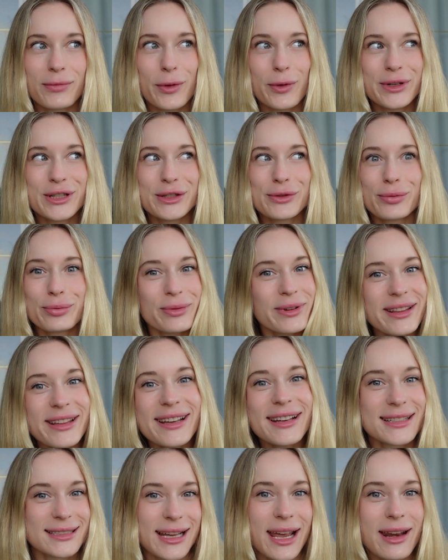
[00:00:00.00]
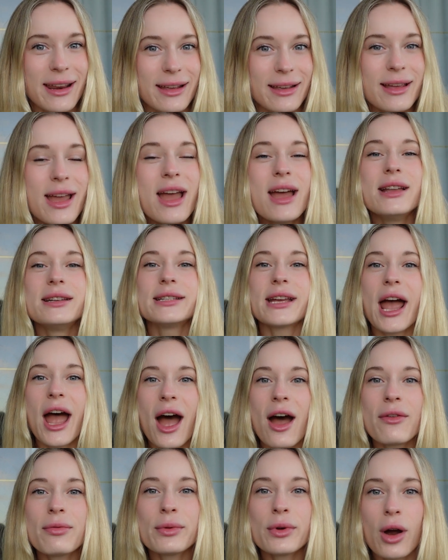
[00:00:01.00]
which is really exciting. To
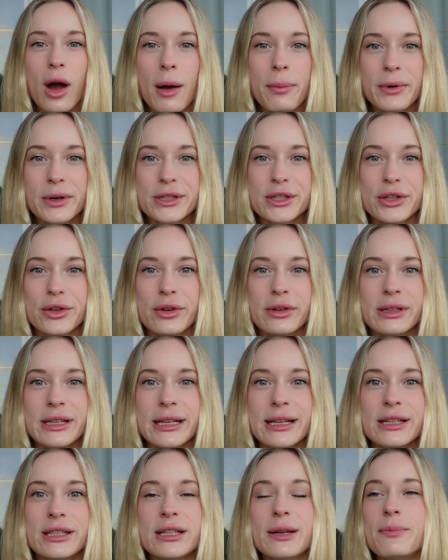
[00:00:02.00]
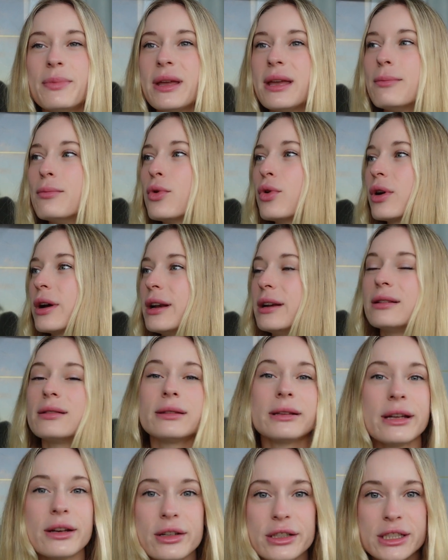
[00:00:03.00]
have more opportunity to be more in a
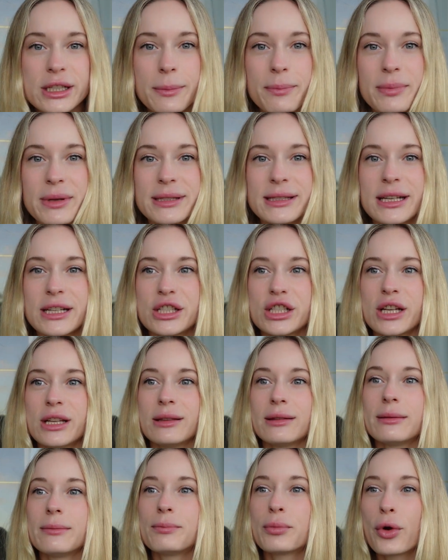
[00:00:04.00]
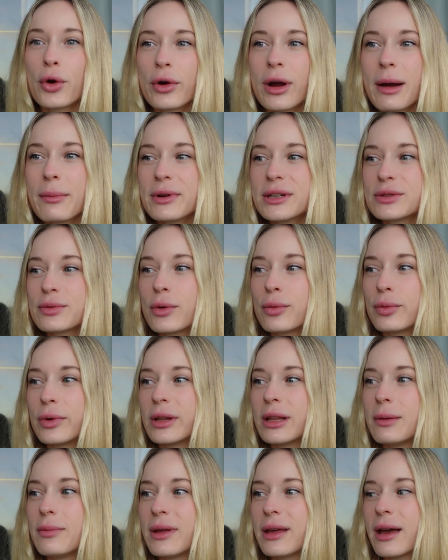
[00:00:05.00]
leadership position, programmers will
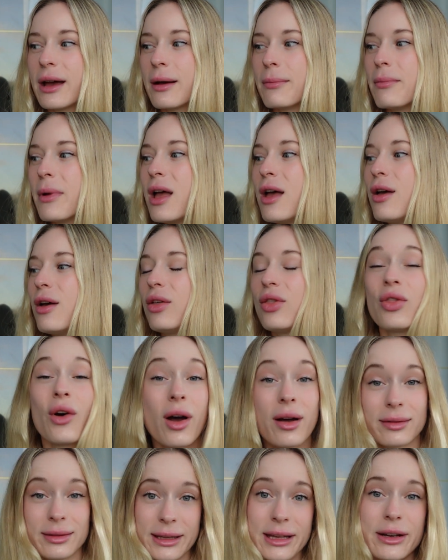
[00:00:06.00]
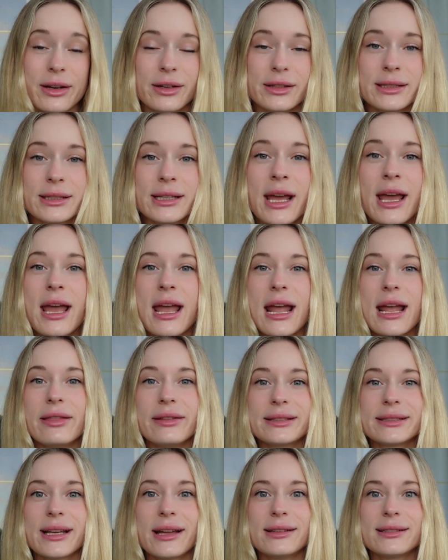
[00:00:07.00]
really become thought leaders in
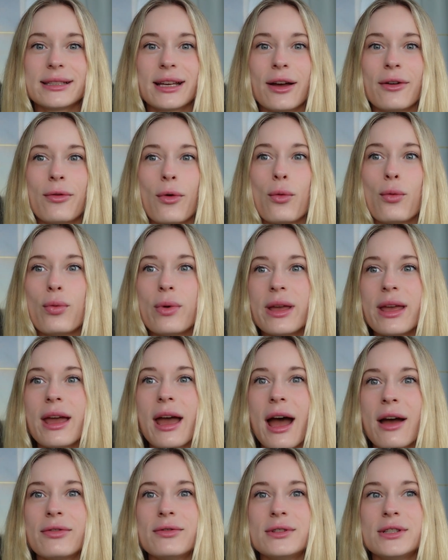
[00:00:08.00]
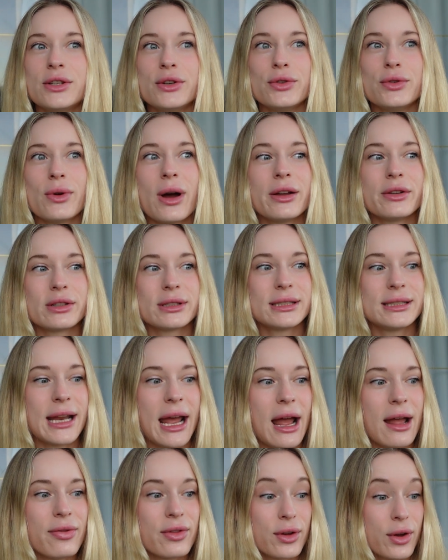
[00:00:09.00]
the sense of we have to
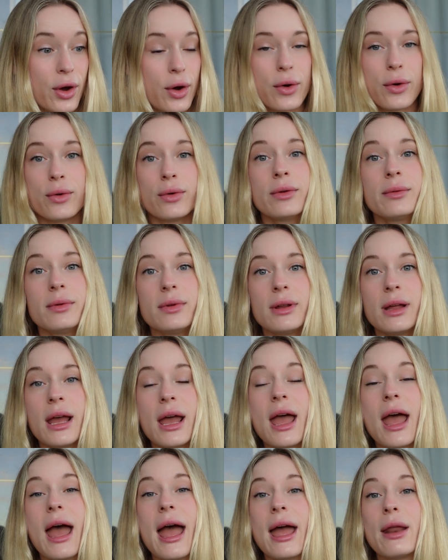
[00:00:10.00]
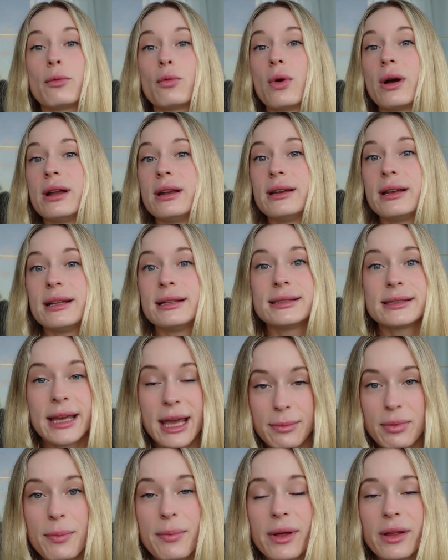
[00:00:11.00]
understand the code and what its
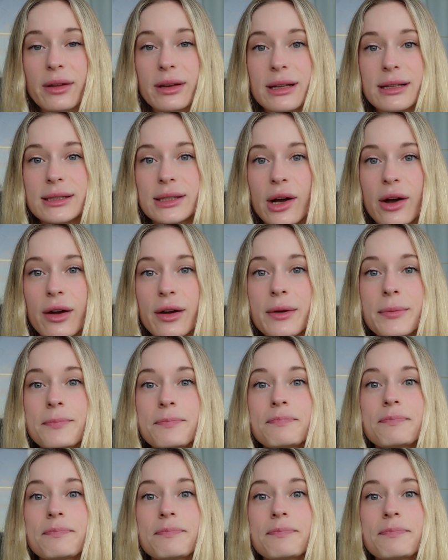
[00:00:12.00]
capabilities are,